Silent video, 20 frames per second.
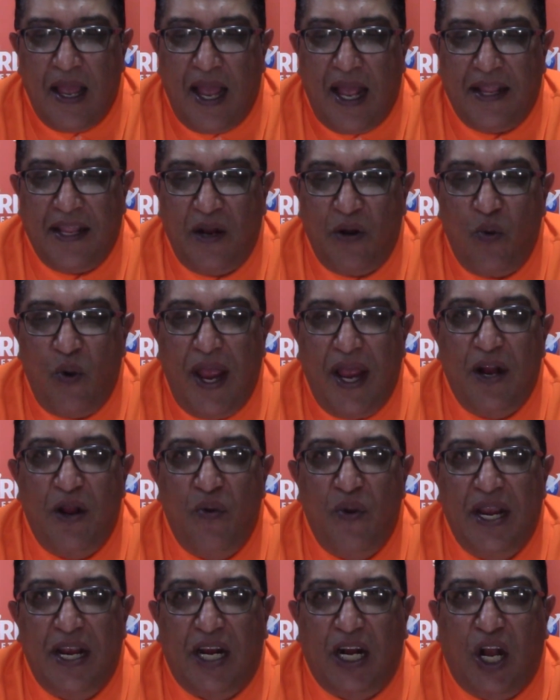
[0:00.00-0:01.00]
And then where do
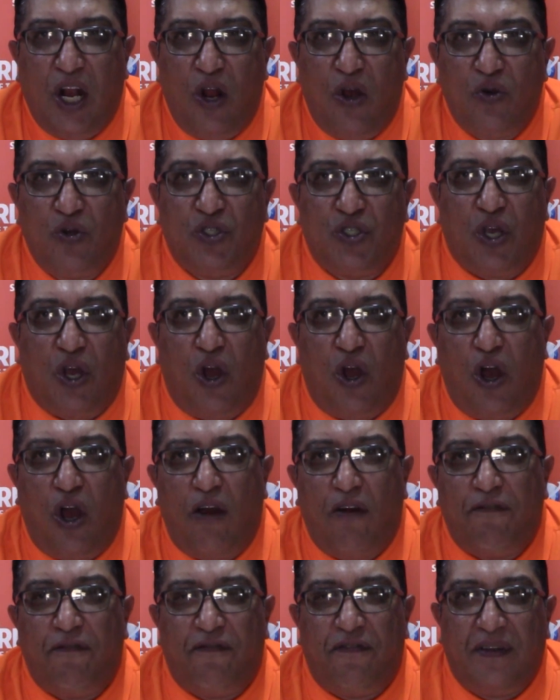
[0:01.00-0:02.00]
we close
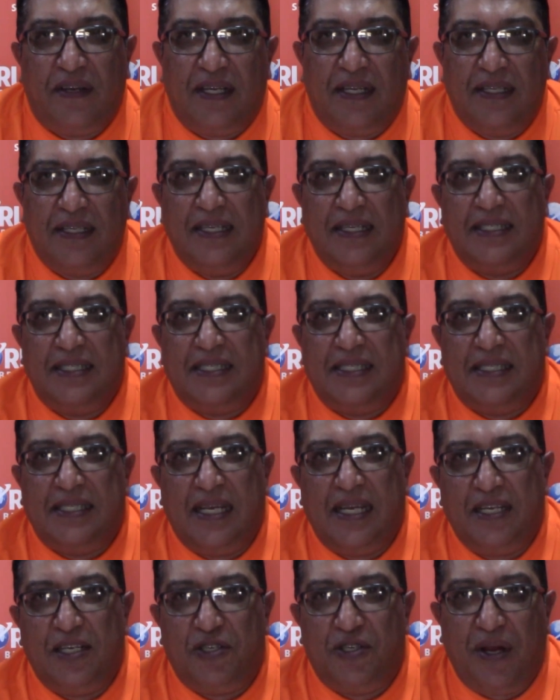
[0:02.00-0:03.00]
off this
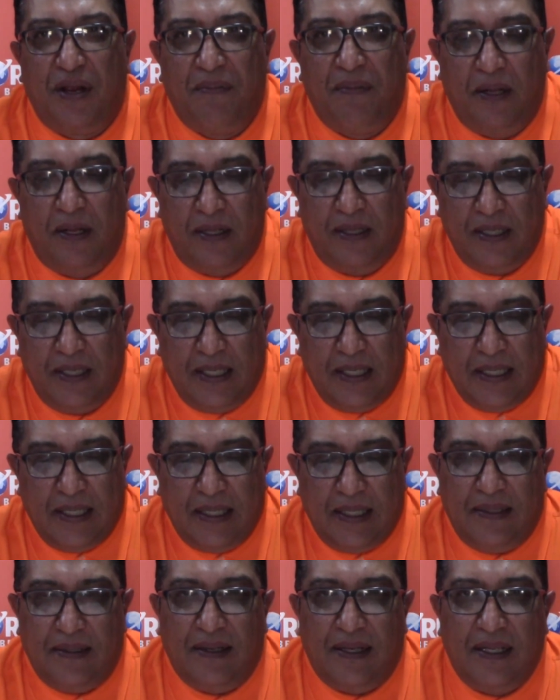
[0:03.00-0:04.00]
treble?
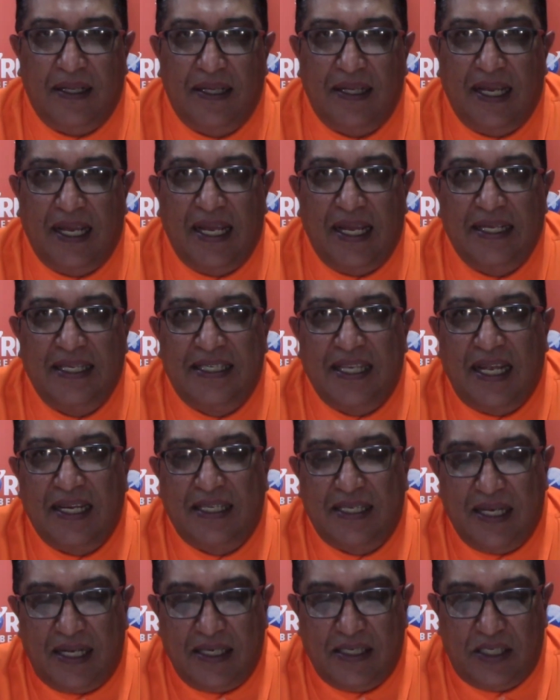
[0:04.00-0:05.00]
Well, it's
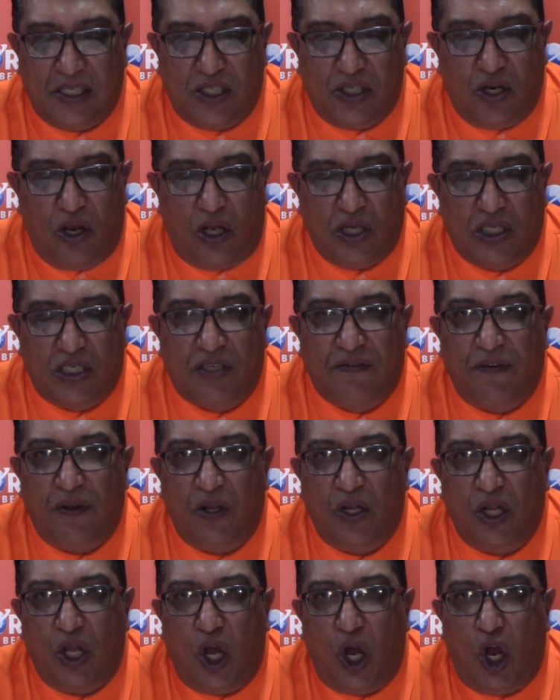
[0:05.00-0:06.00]
at
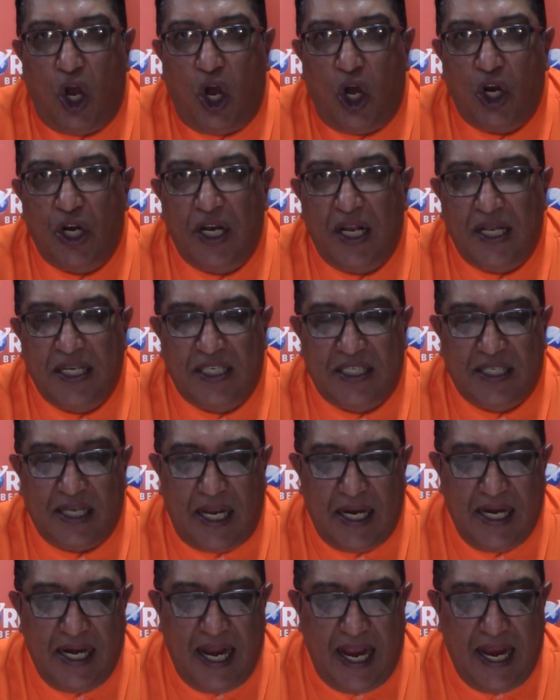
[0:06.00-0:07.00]
Scottsville on
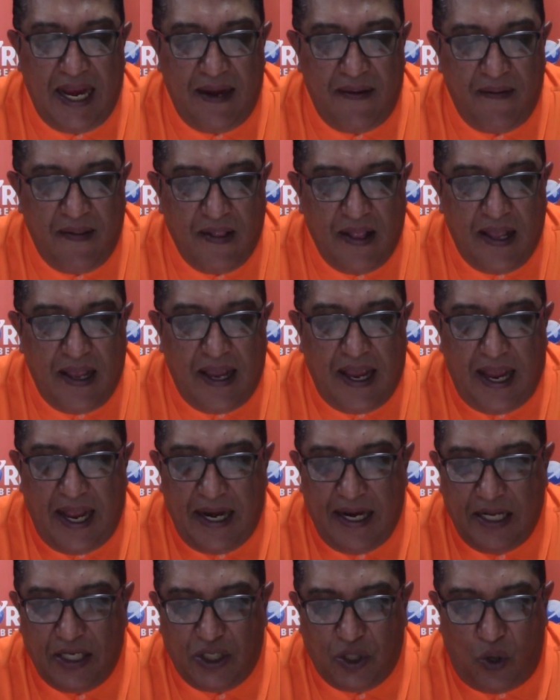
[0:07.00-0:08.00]
Sunday,
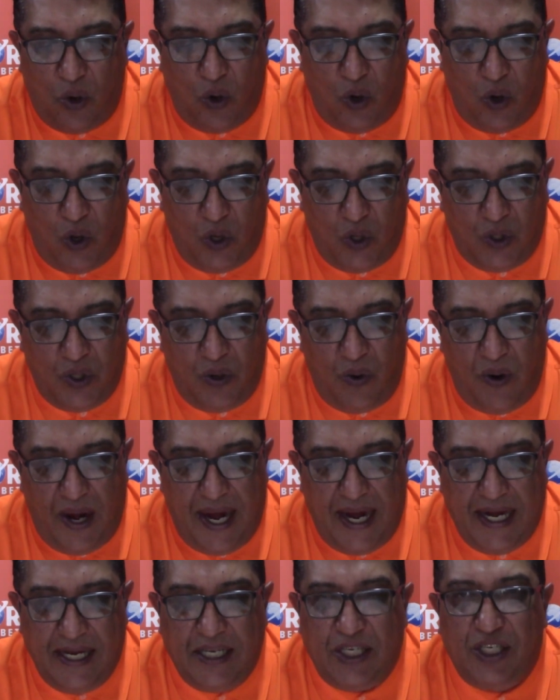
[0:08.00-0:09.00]
and it's all the
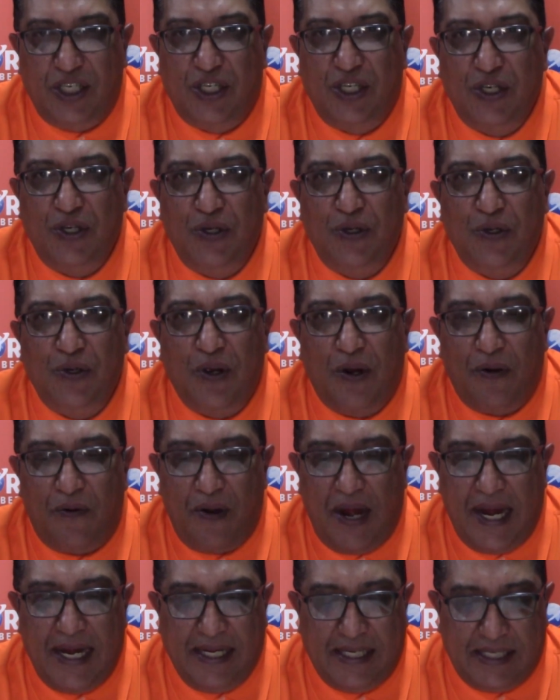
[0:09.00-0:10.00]
way to
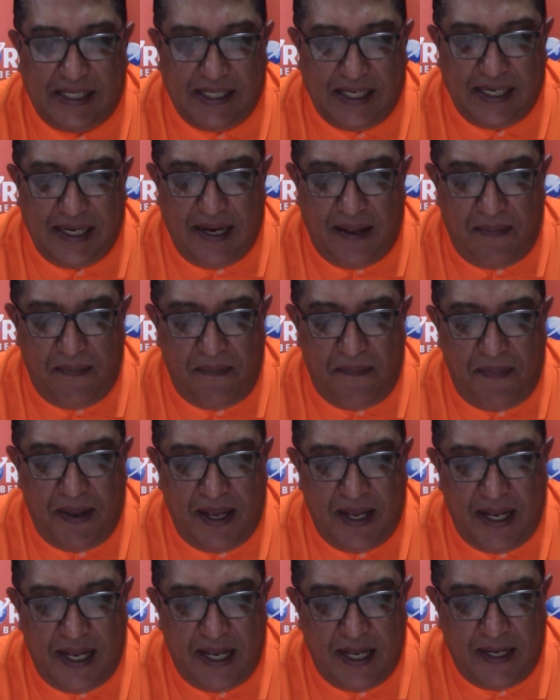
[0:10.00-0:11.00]
race
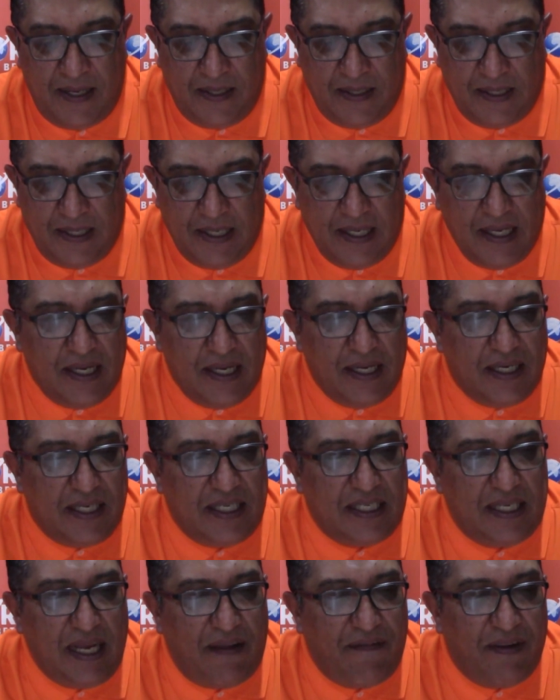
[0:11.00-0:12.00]
number
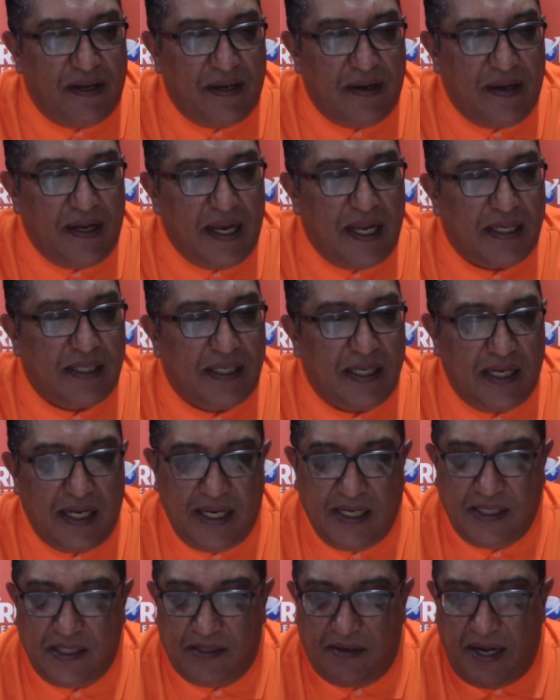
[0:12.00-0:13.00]
7. Yes, it
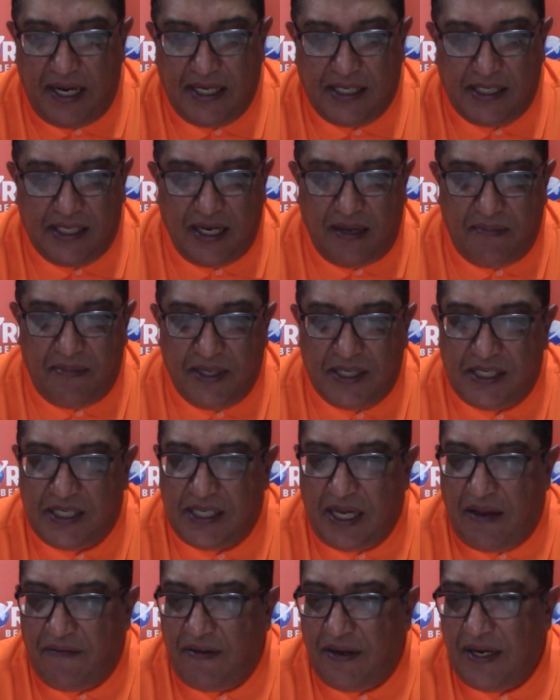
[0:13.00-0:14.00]
is race number
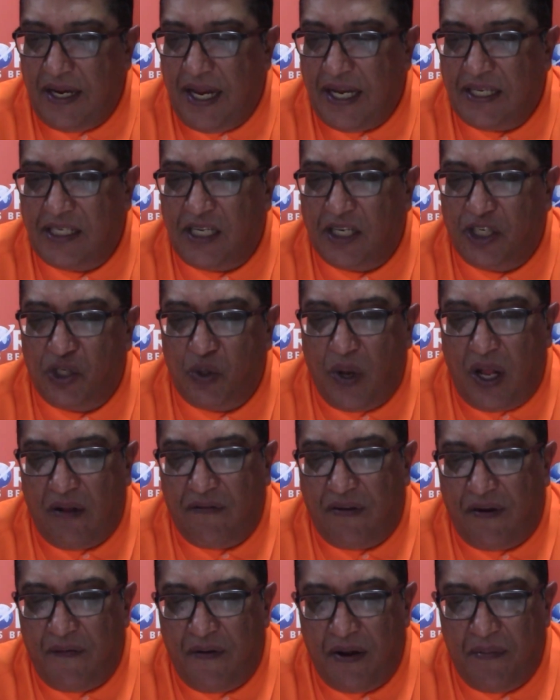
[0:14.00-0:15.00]
7. It's a
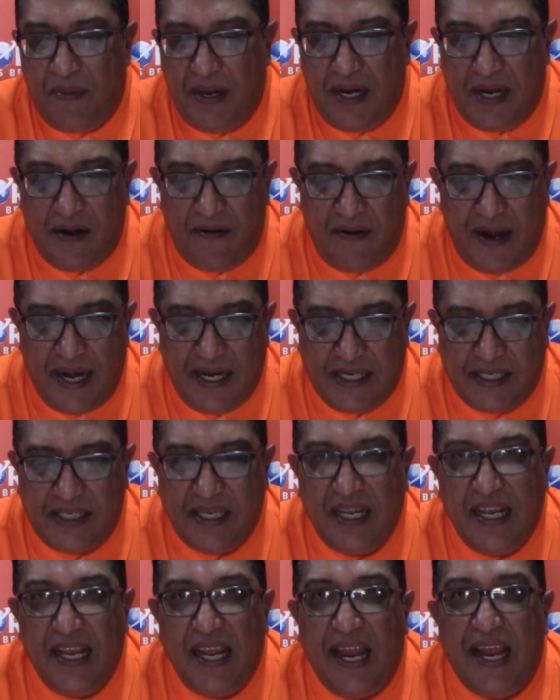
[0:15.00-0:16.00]
1200-meter race.
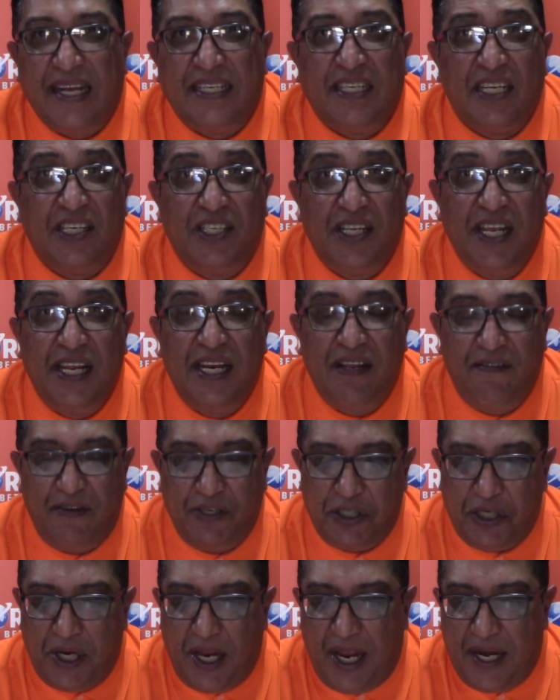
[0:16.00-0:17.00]
It's a D
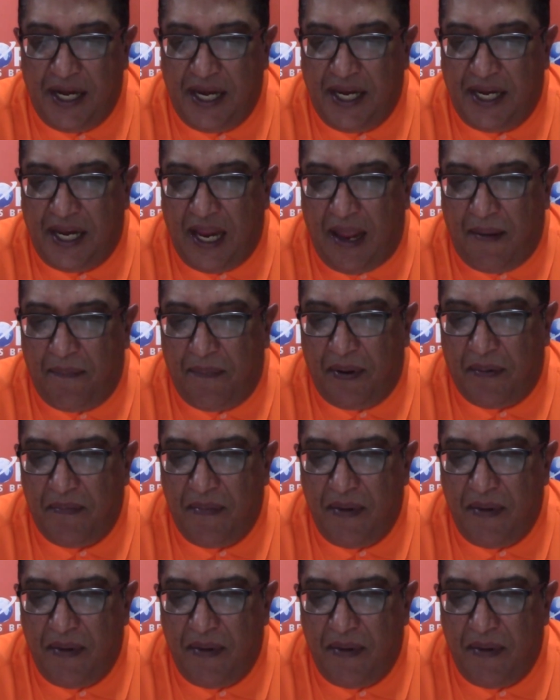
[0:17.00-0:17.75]
division handicap, a